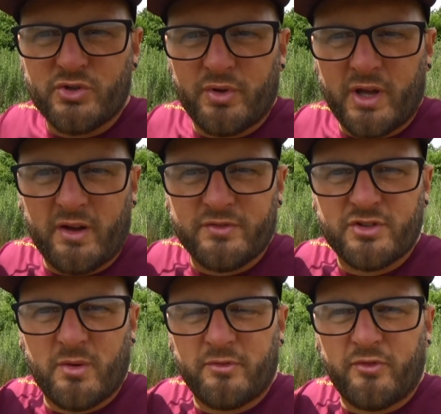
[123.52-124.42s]
sure you have
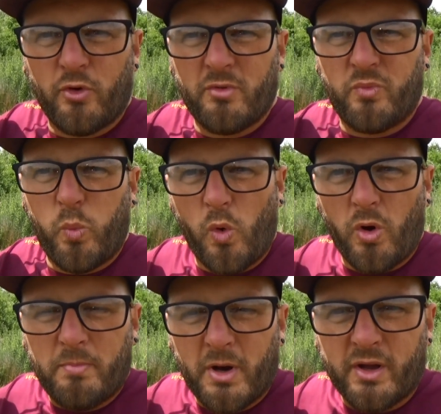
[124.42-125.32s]
some form of
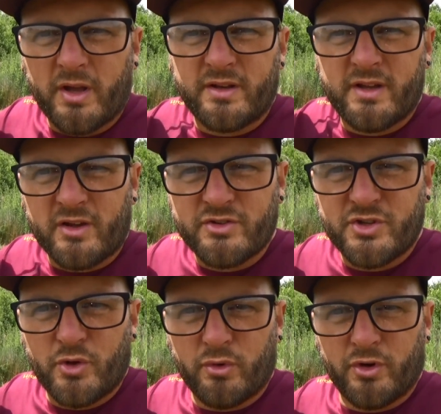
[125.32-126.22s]
water bucket next
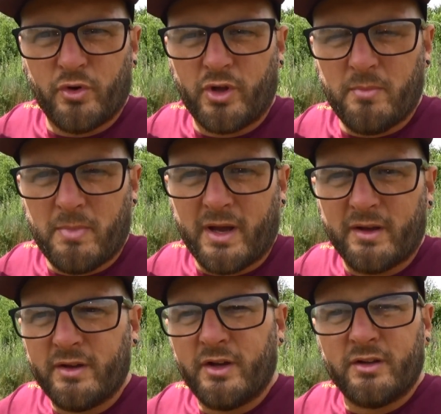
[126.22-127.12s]
to your unhooking
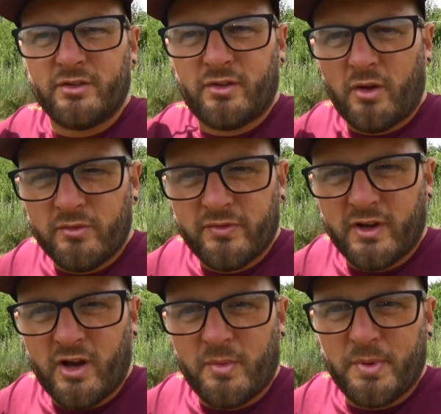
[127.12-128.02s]
mat. Don't
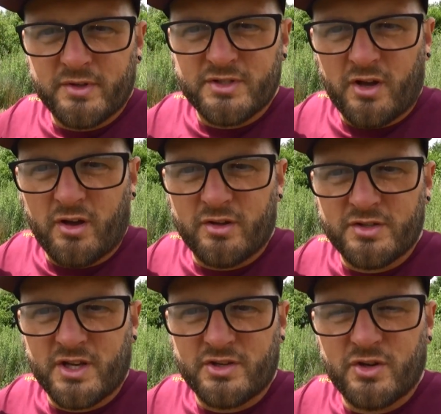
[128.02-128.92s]
fill it up at the start of your
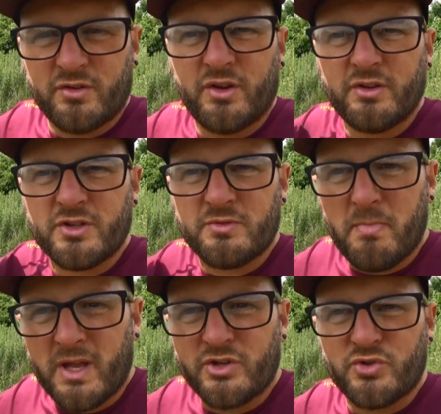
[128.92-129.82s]
session, just
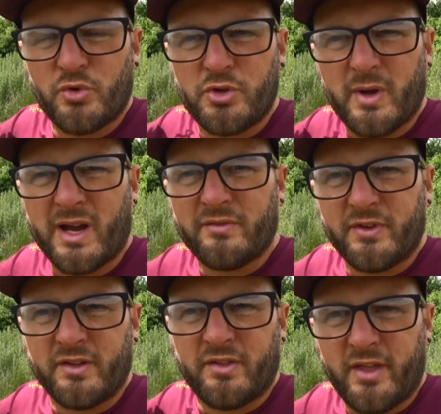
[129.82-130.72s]
make sure you have
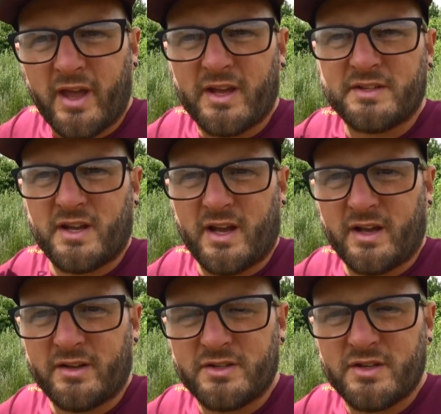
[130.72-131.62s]
it there to
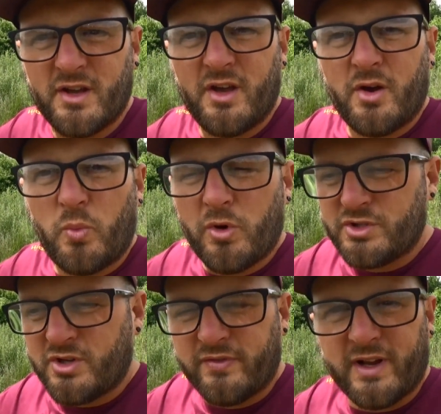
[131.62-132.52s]
hand.
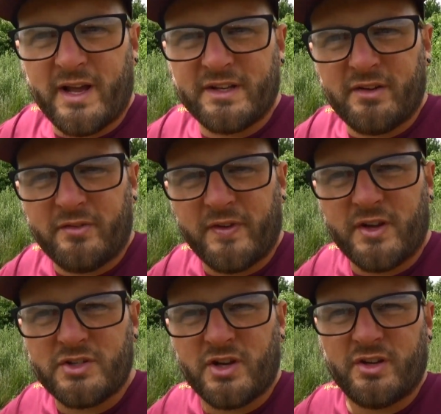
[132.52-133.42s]
Once you've landed a
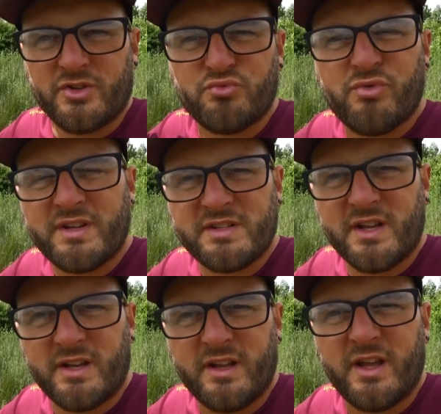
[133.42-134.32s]
fish and it's
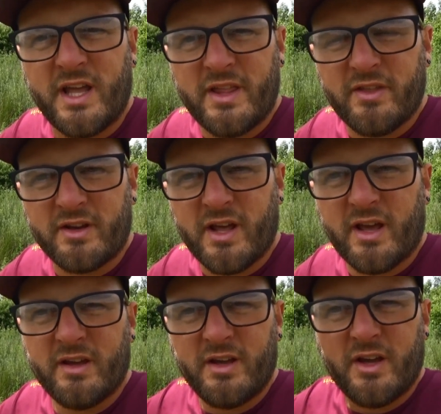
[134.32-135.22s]
resting in the net,